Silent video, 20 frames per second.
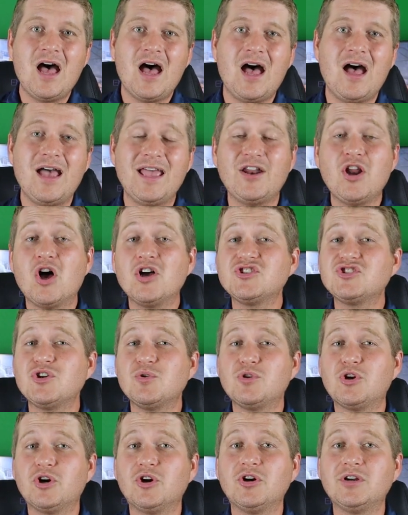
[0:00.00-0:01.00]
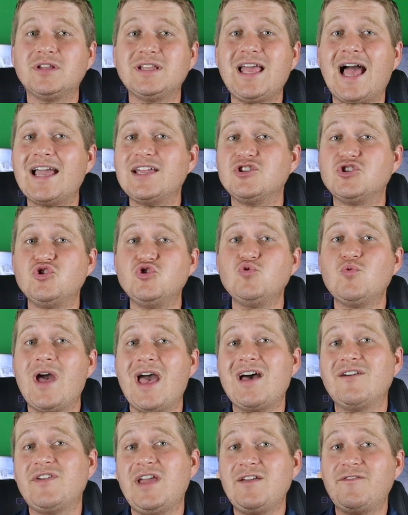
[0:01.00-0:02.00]
And also currently I do
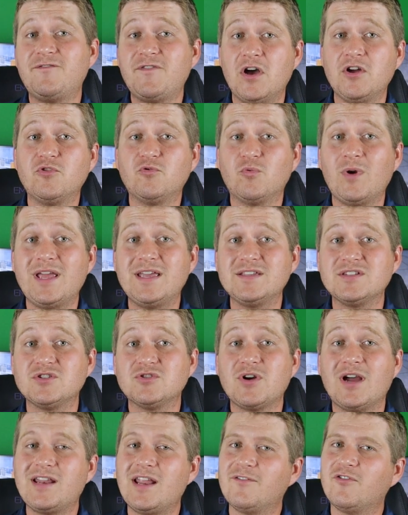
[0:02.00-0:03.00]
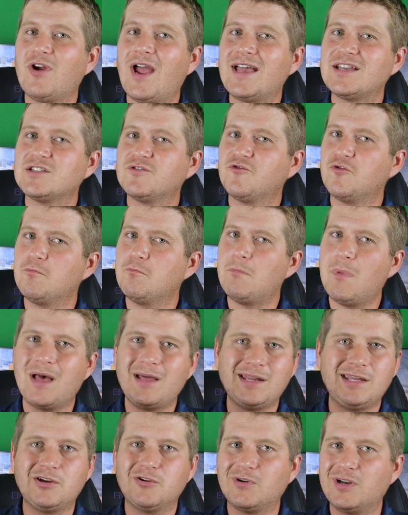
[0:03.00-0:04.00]
have a fundraiser. I never ask for
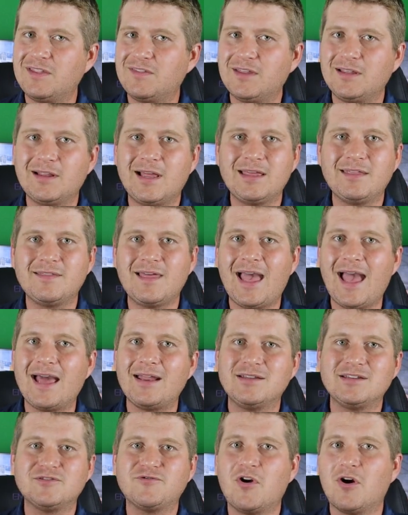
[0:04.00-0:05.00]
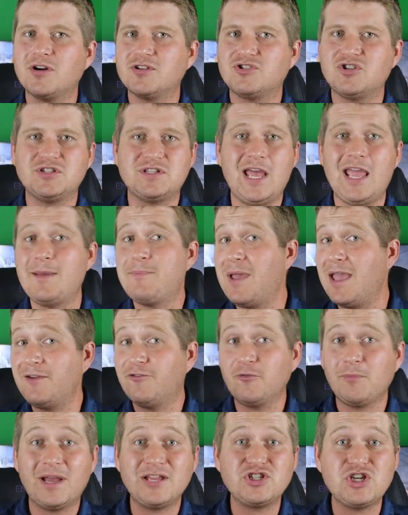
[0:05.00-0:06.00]
money or anything like that as far as just, hey, pay
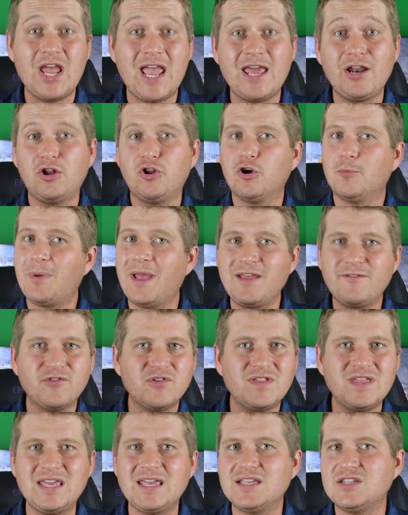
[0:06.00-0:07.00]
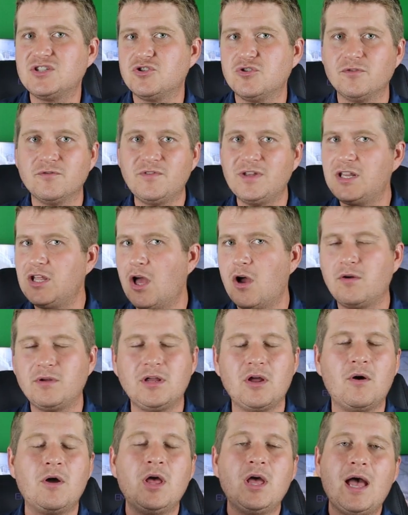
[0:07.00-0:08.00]
for my channel or pay for this or video, you
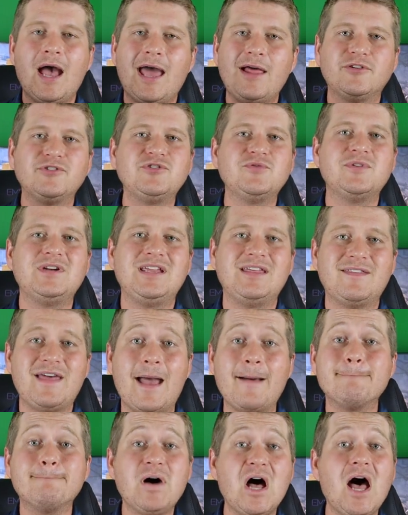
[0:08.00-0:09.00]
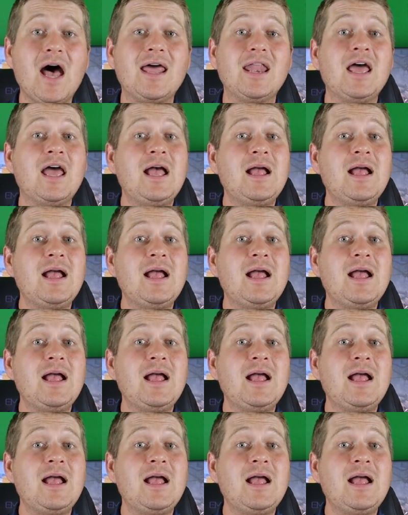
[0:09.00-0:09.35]
know, I don't do any of that. But